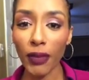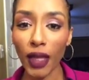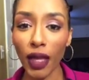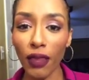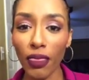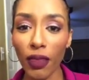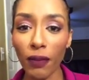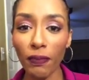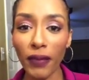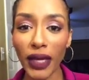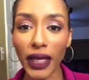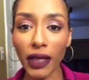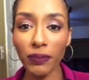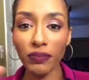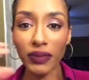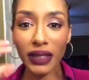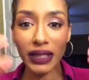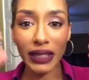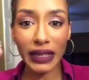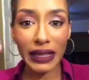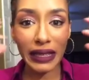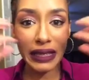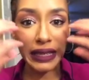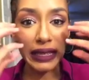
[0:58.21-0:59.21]
the makeup
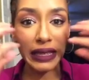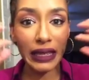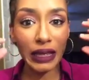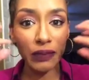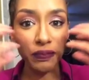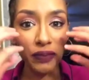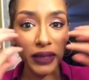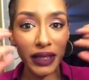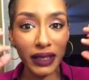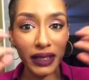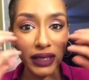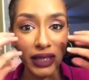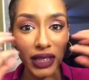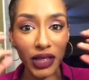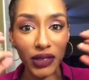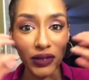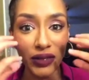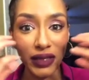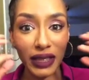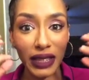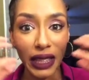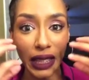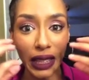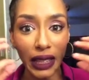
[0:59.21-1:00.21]
doesn't seep into your
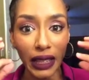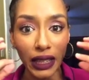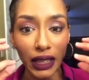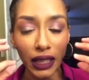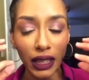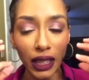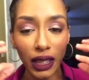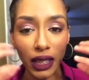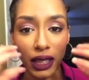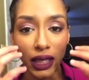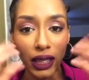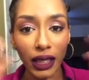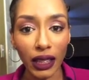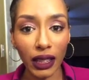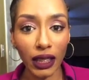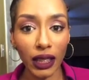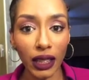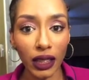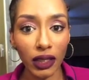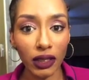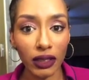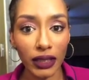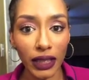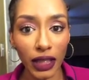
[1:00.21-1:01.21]
skin, and then it
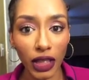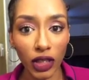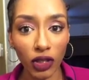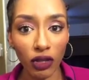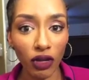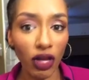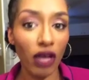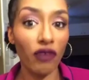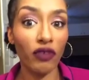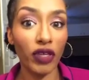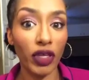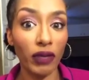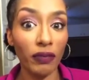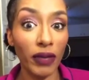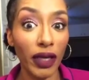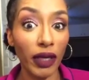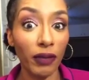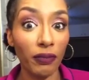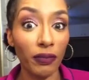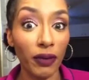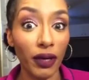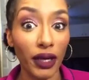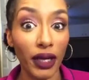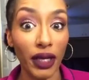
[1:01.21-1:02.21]
looks like you don't have any
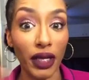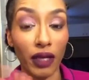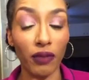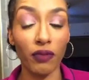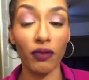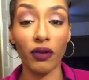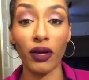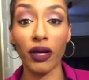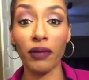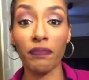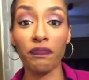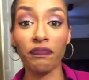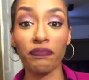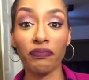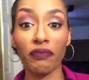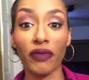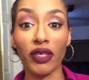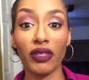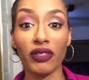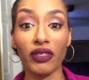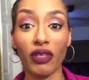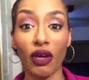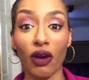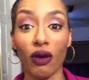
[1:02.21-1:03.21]
makeup on anymore.
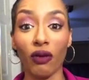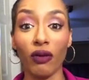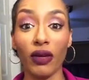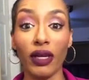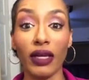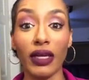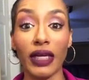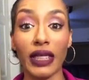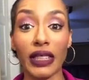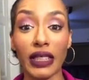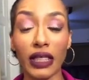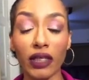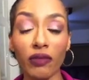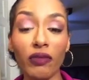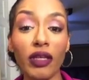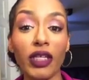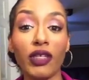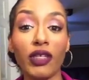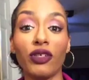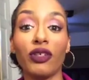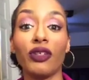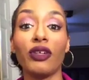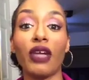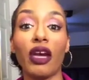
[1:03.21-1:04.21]
So it's going to make
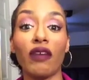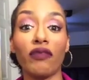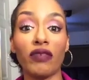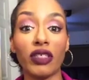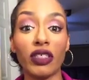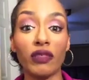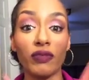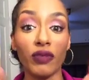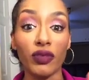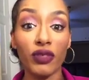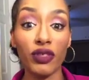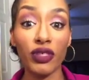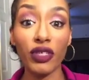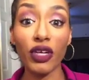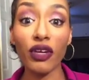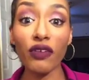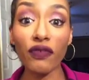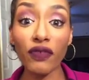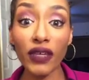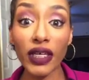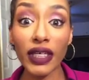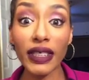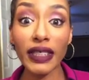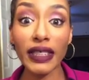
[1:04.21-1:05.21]
you have a smooth
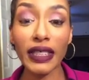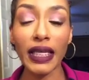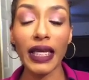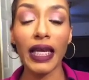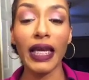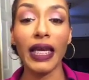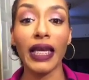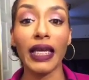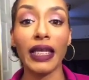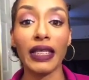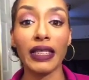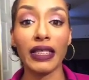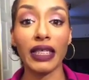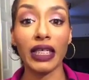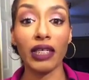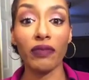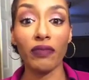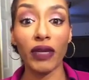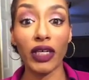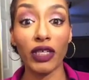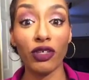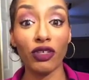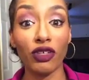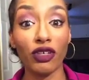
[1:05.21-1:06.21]
surface, and it's going to
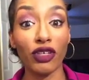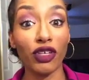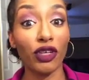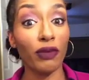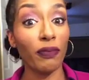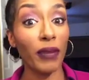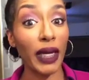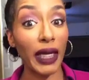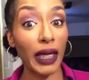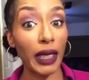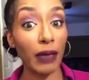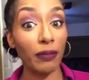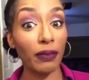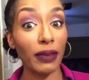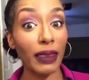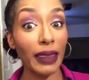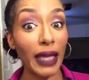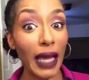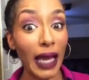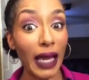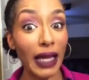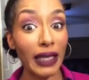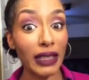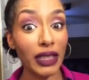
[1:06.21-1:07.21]
make sure your makeup
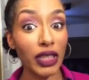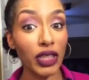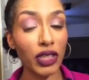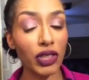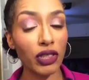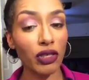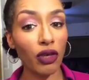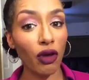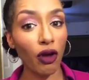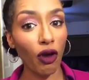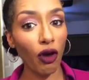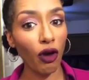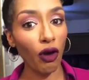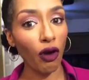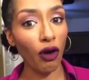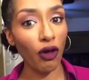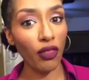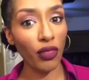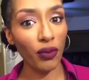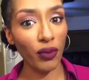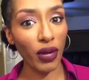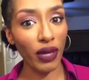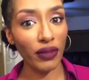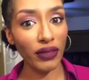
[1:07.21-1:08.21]
lasts all
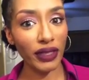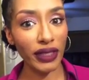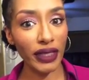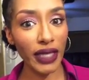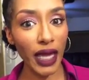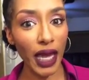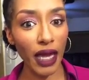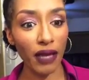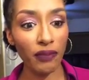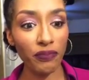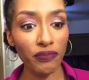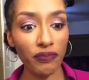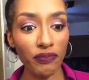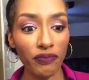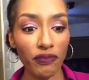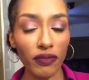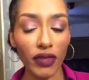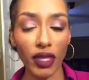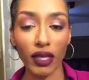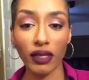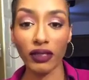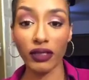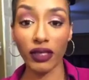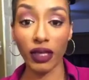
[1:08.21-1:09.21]
throughout the day.
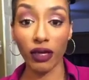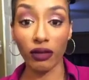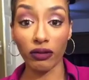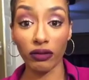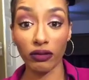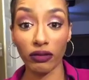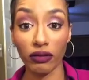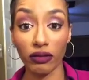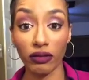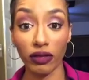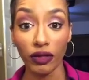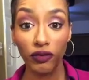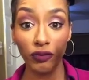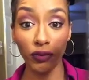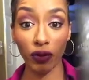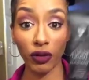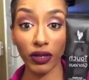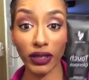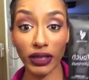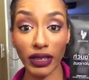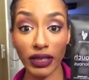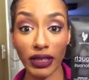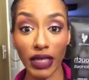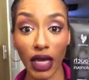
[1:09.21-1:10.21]
So,
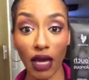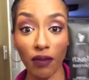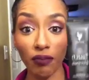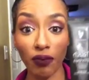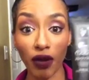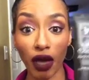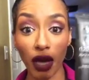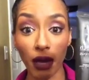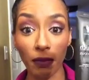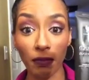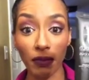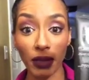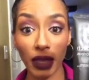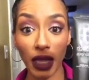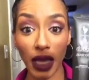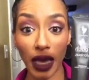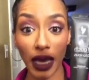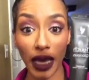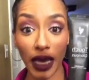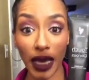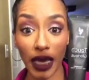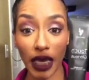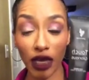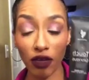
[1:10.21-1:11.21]
important step,
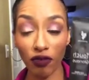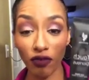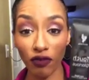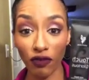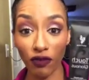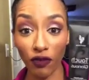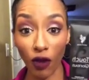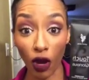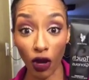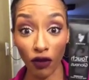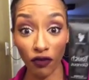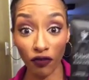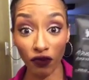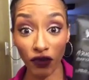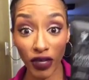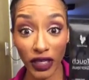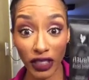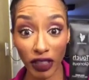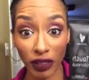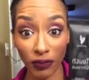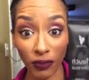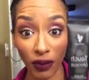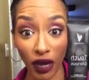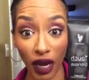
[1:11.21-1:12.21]
apply our
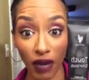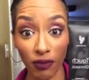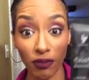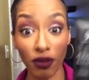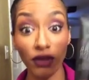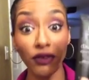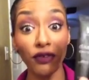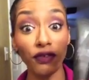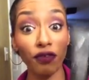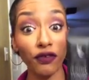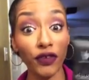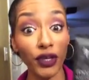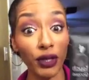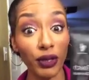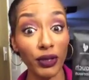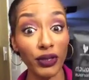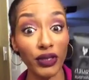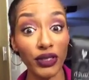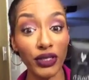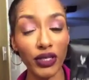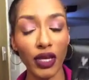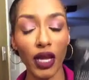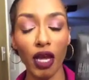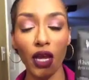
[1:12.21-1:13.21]
face primer
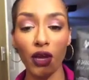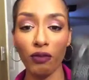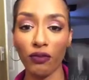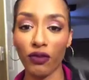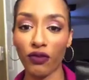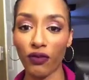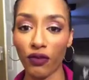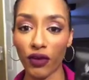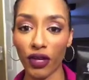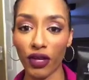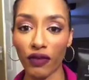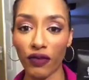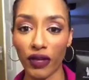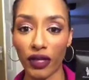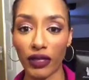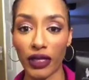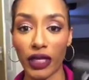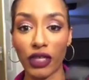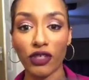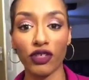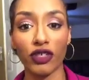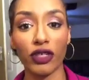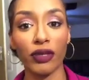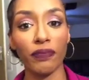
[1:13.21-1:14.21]
first before your
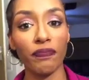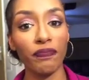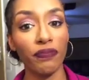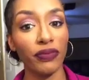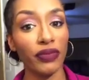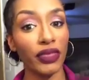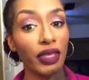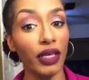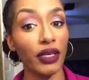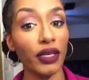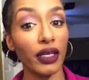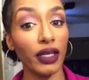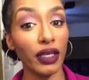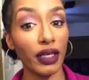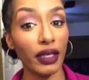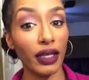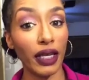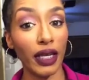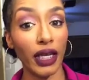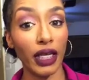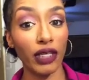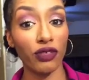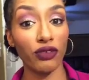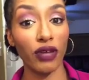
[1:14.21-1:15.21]
foundation. Then you're going to
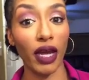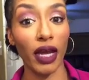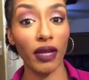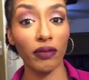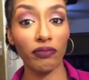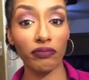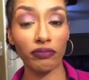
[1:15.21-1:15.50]
let it dry.